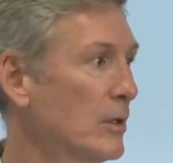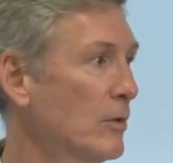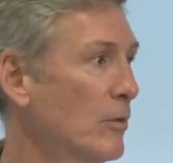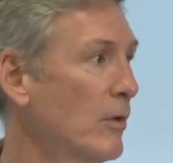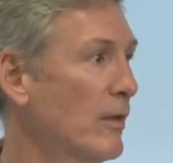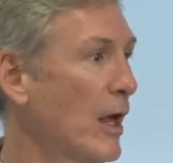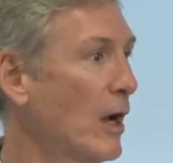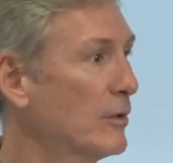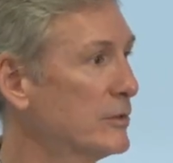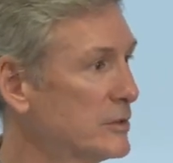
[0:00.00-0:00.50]

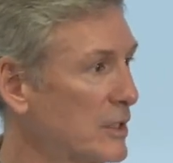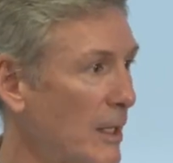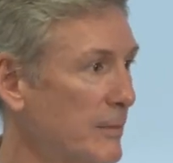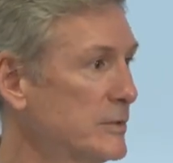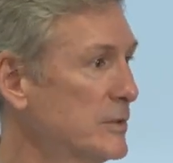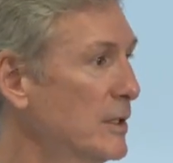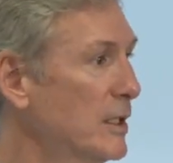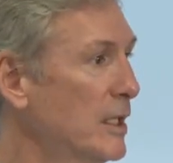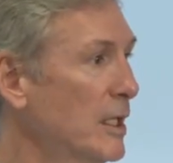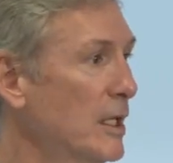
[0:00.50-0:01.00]
Without
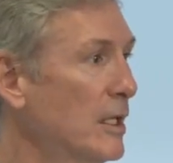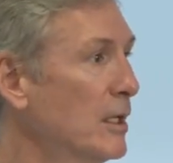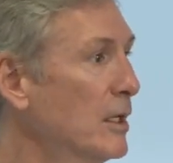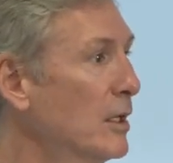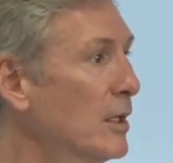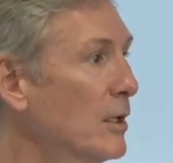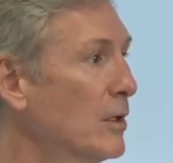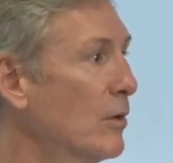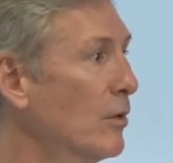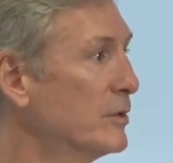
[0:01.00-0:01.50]
subsidy
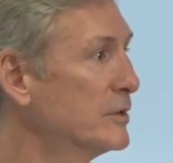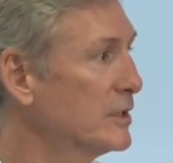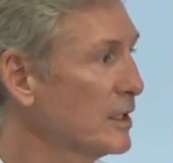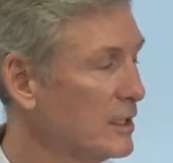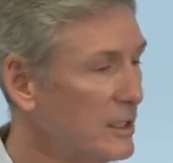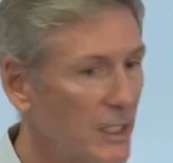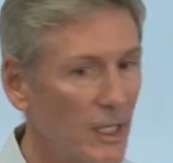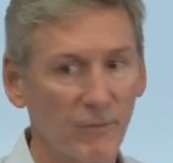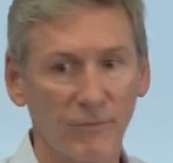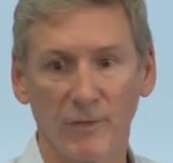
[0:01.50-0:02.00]
or
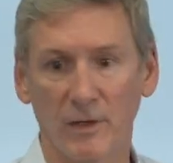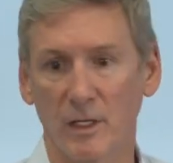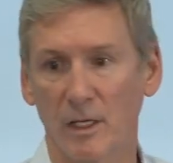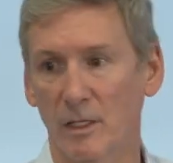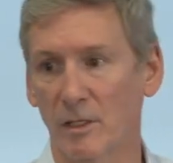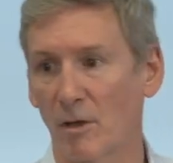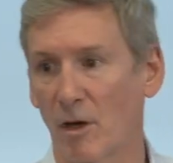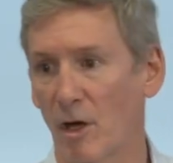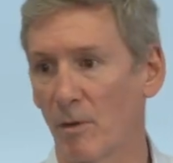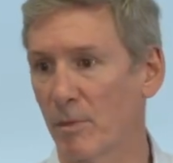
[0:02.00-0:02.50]

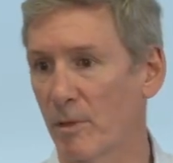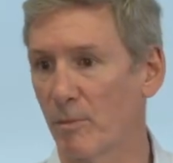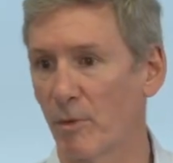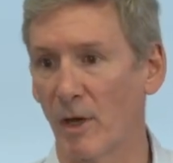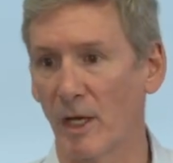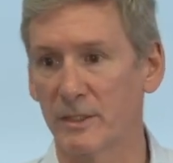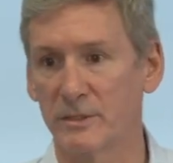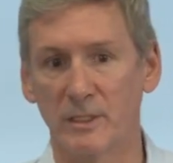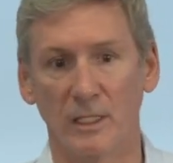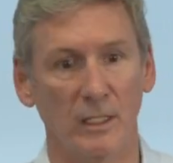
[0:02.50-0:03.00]
significant carbon
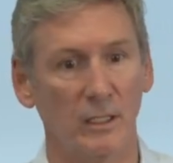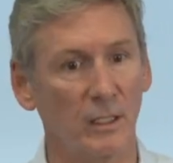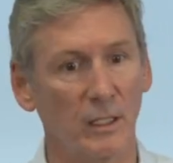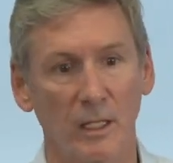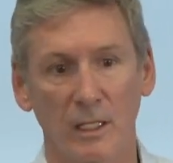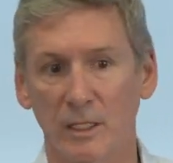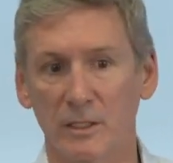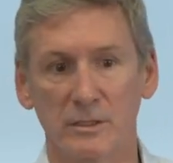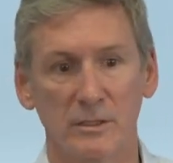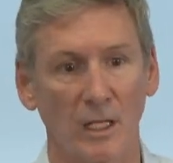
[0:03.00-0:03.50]
pricing,
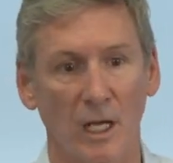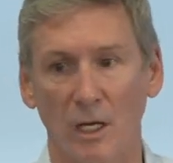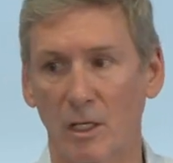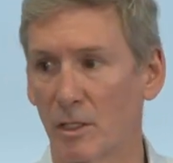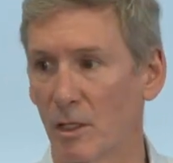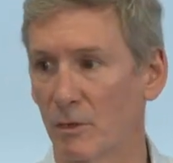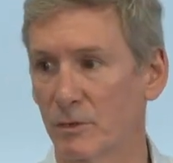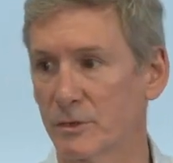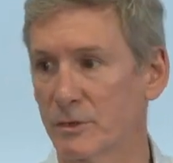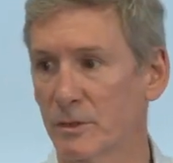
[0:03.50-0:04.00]
it's not
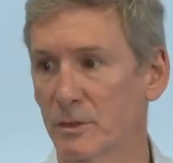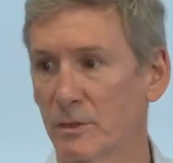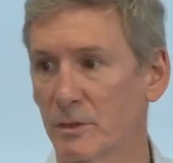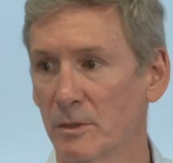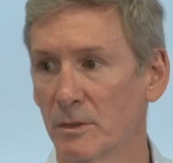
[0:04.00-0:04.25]
close.